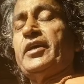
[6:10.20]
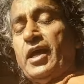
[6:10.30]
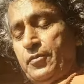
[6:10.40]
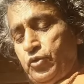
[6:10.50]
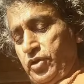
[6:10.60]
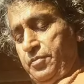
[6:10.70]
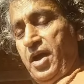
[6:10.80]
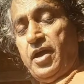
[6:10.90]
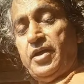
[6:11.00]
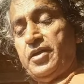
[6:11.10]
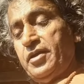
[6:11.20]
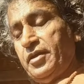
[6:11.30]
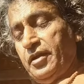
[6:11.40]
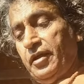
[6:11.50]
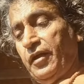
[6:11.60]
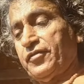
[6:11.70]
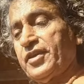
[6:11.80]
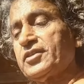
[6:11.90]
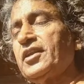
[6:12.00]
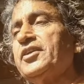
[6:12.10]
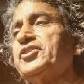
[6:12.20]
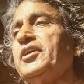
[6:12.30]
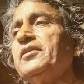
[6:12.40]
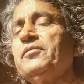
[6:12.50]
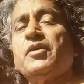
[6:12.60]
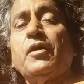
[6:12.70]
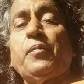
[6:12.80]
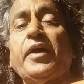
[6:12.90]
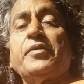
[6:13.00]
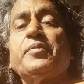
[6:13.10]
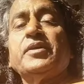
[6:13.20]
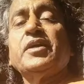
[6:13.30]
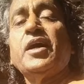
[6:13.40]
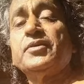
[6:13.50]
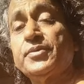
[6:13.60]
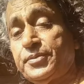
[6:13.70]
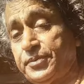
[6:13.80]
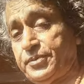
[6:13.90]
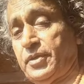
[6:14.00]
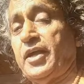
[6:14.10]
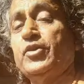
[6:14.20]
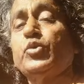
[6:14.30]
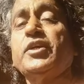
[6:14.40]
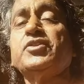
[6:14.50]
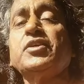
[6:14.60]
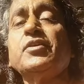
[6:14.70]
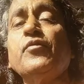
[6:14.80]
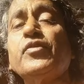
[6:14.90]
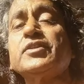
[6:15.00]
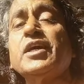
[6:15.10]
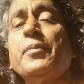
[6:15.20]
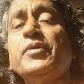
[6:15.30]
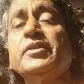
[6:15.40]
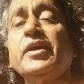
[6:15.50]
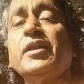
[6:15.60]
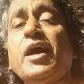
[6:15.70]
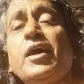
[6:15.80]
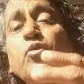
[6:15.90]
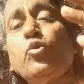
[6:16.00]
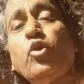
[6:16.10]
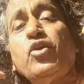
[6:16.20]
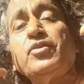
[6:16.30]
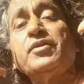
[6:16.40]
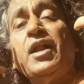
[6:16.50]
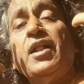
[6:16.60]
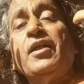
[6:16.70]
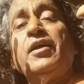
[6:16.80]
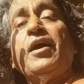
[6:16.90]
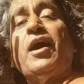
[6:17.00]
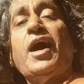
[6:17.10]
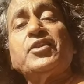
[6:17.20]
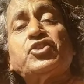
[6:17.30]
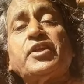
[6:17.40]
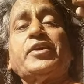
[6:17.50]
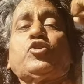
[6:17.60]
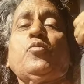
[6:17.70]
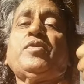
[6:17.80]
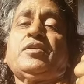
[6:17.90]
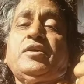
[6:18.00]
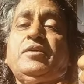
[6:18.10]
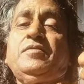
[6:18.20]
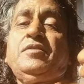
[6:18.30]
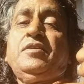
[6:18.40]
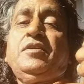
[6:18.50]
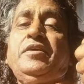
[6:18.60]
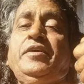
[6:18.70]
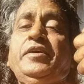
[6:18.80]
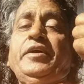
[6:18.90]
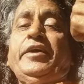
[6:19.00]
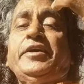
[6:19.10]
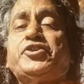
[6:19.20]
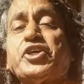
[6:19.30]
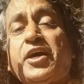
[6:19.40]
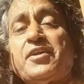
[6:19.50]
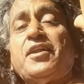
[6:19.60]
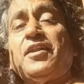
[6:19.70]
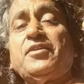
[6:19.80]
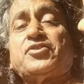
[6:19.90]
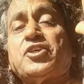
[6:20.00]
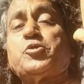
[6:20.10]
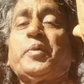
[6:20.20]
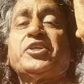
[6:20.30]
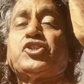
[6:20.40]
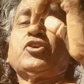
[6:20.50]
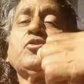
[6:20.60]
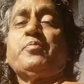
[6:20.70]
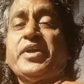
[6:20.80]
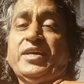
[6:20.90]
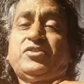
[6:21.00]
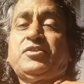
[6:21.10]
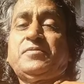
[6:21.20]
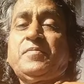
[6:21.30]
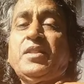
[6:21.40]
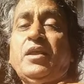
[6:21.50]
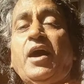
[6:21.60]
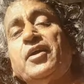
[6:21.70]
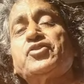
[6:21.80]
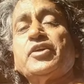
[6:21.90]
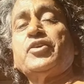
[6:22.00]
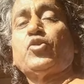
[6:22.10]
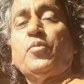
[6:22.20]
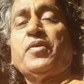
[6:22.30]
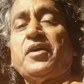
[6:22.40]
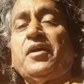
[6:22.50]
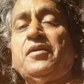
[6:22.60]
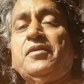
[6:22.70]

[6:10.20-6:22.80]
I'm doing my, after exhalation, applying bandhas. I do Khechari, for example, then I'll hold Antrik Kumbhaka, internal suspension of breath. Antrik Kumbhaka.